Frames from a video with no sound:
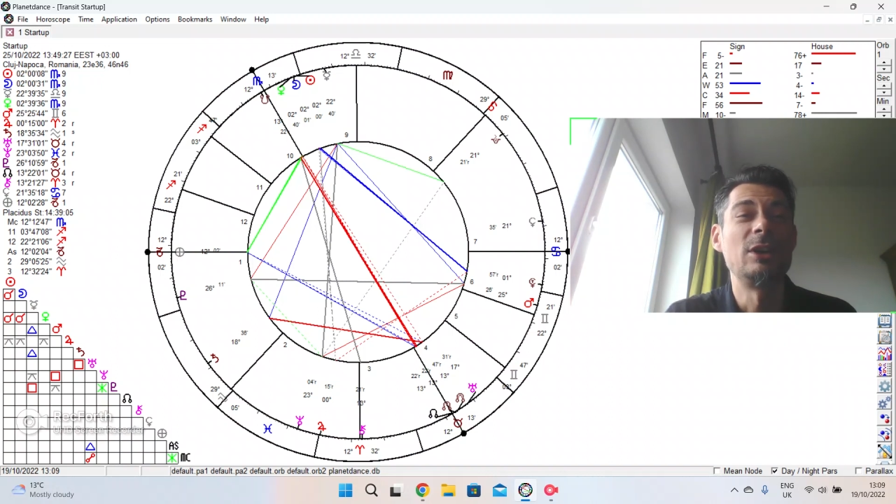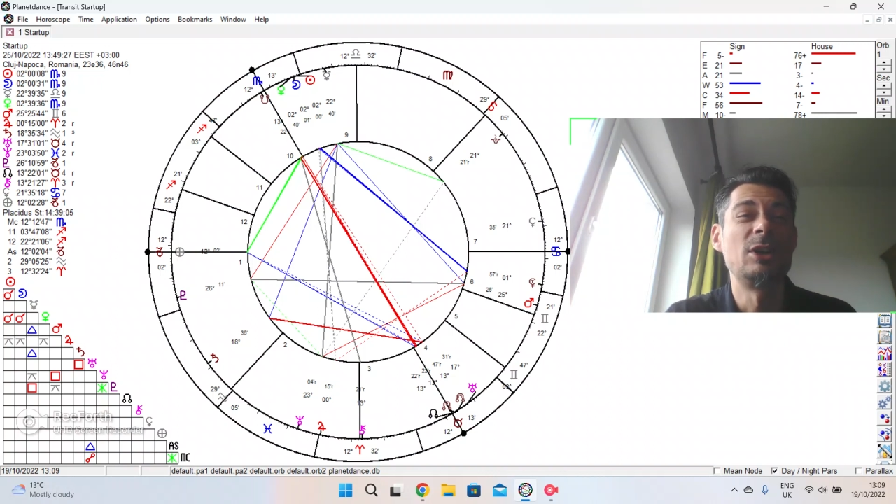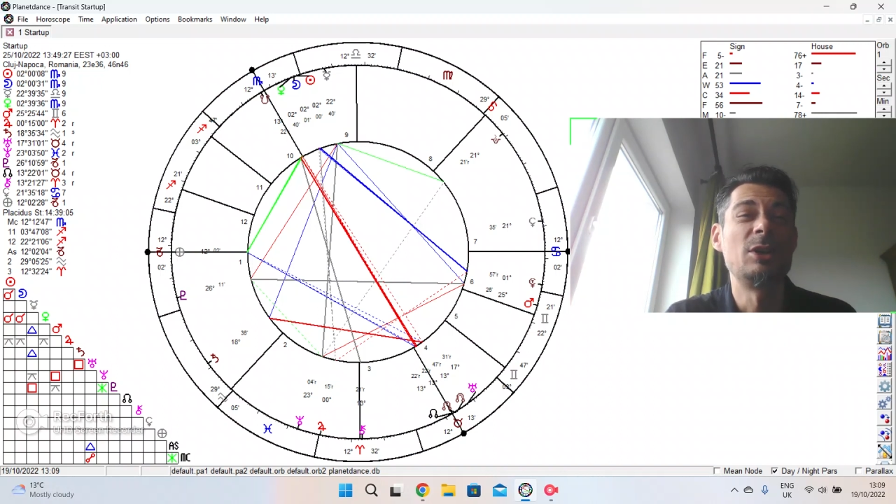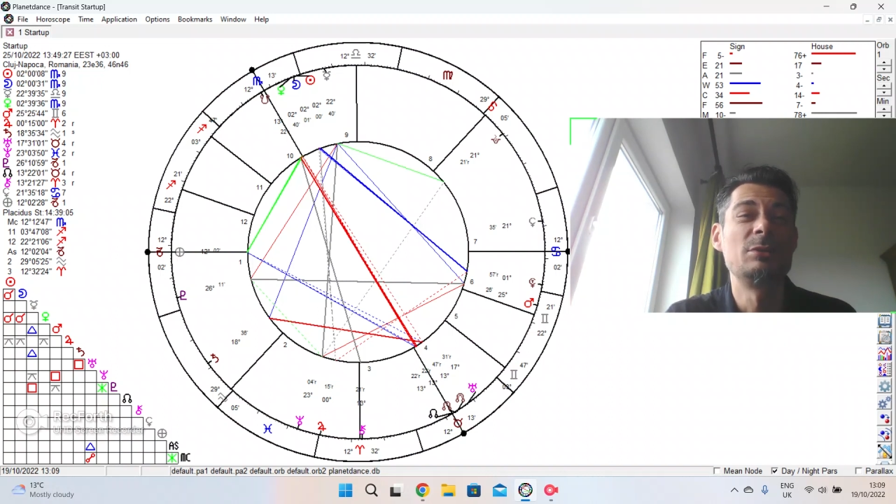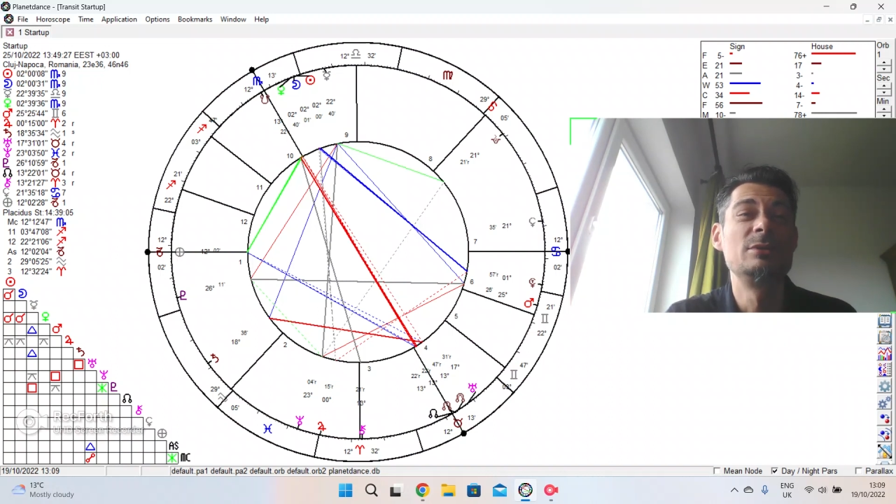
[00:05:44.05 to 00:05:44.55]

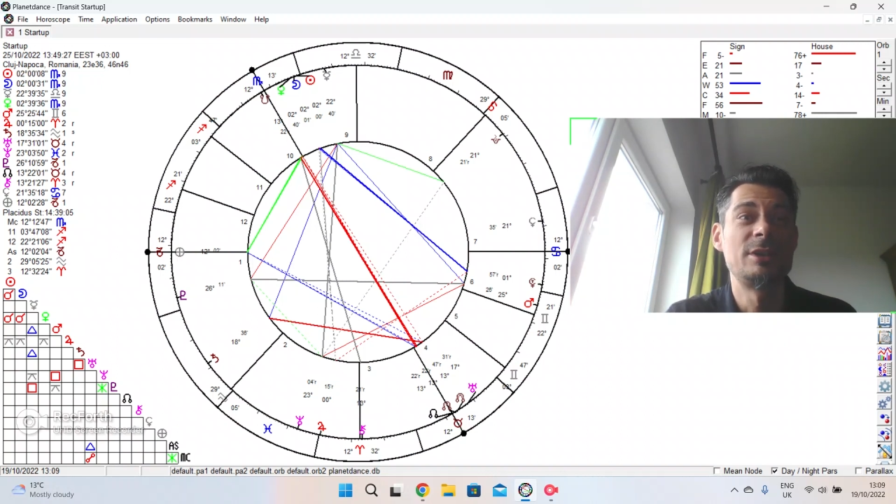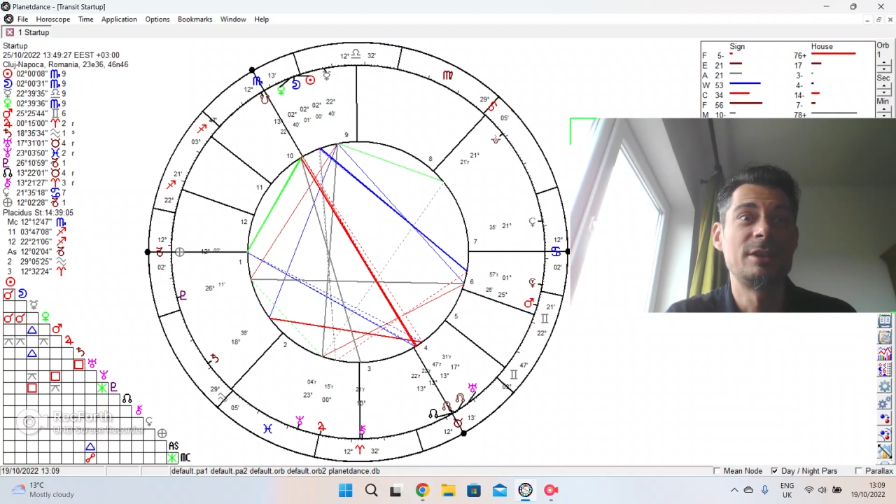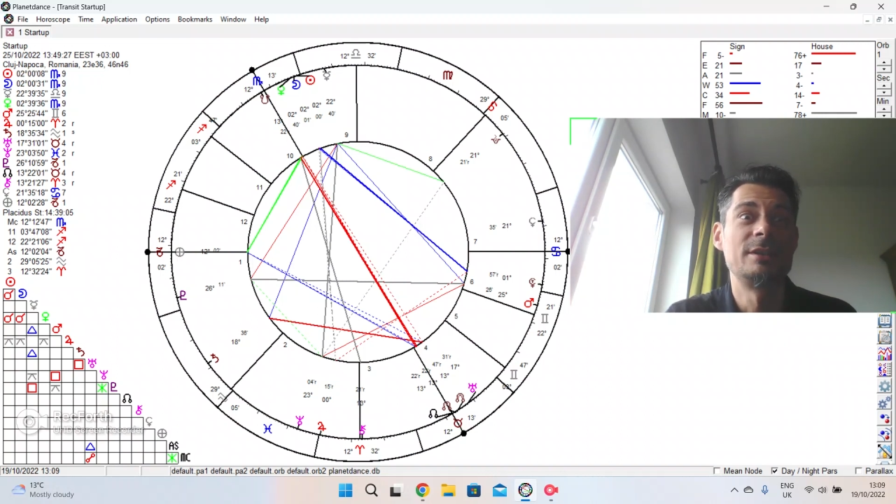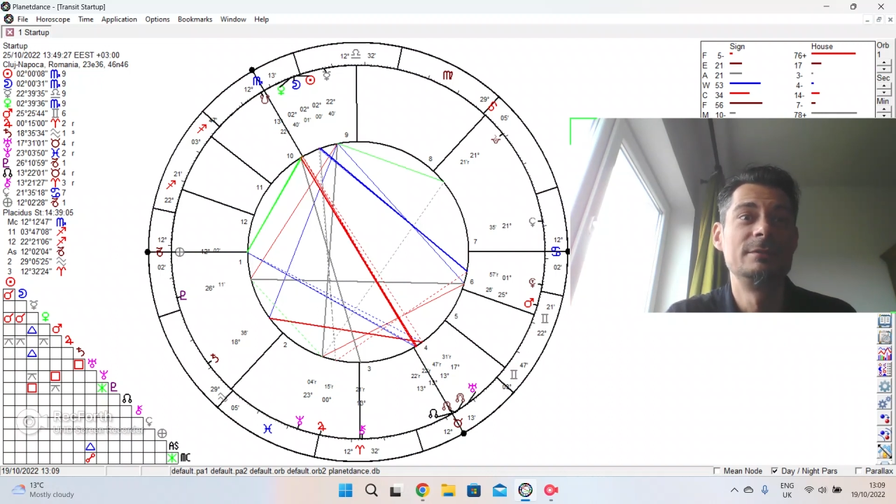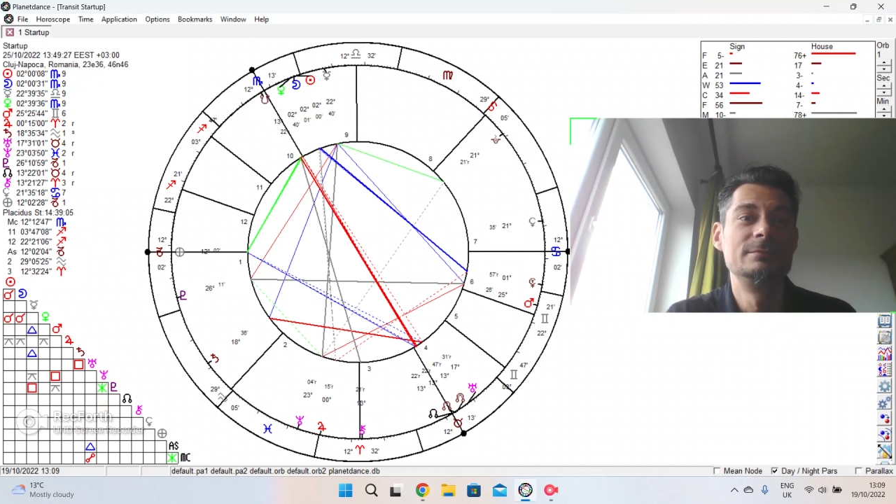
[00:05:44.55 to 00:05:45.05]
everything
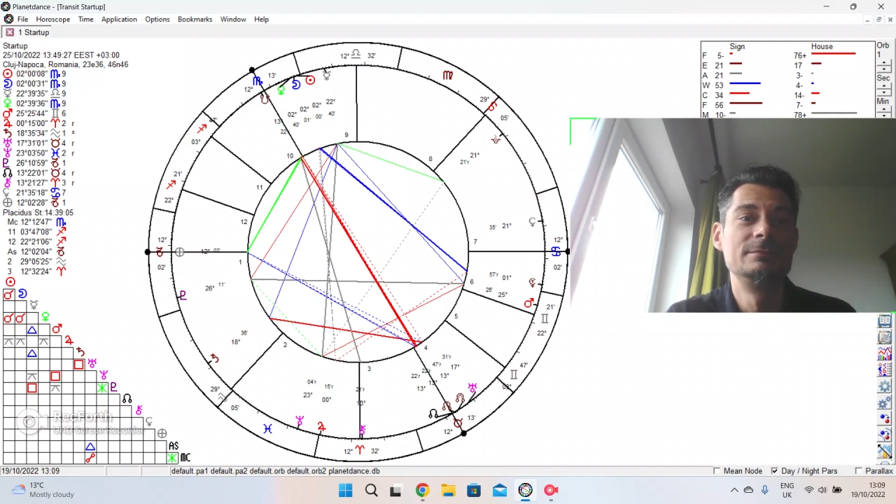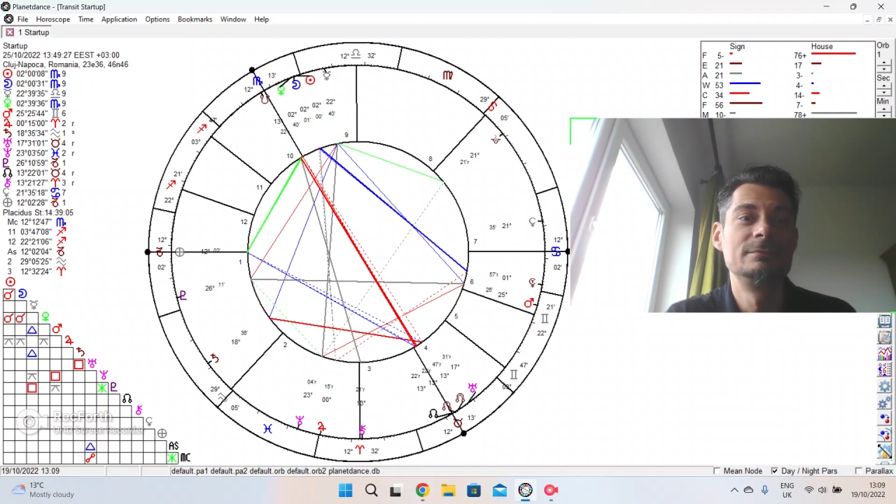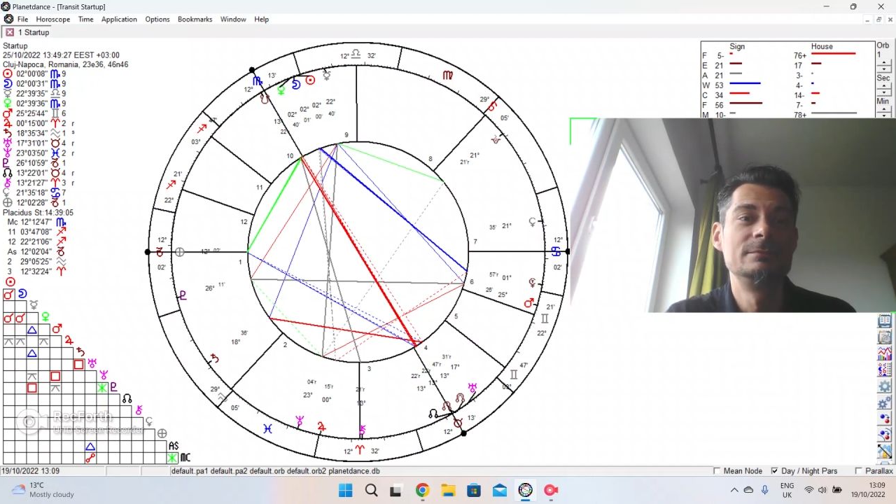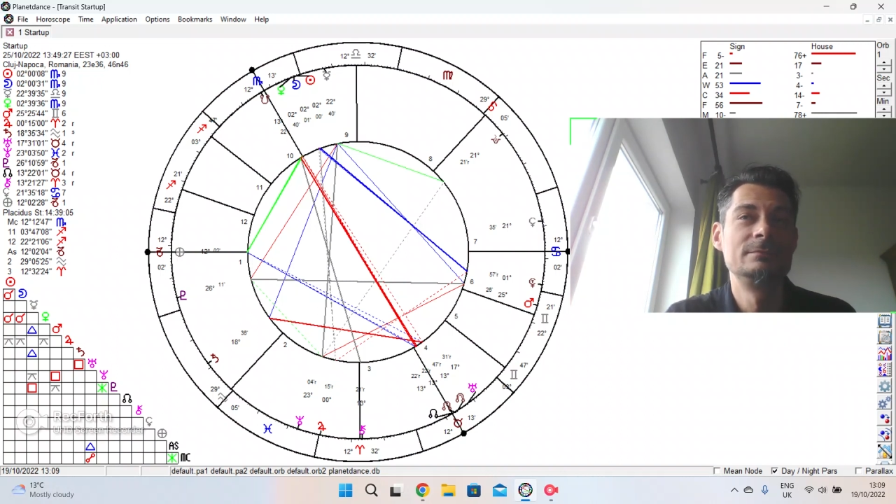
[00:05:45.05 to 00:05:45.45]
has to